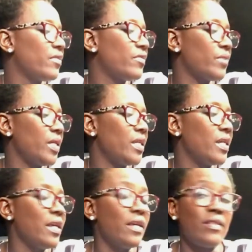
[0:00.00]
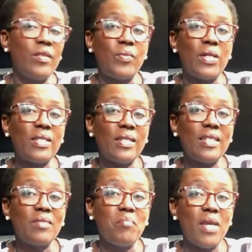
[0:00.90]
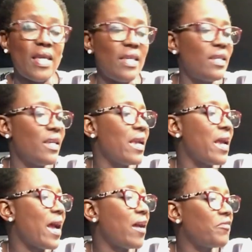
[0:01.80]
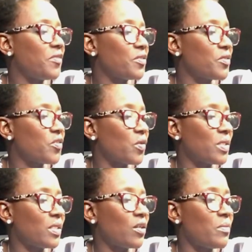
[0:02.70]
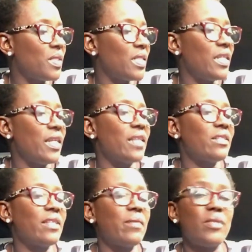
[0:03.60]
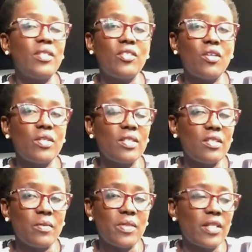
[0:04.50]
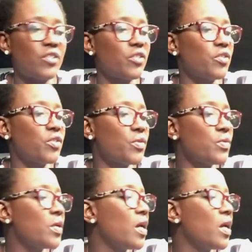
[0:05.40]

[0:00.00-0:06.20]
3. The President may, after consulting the committee established under subsection 2,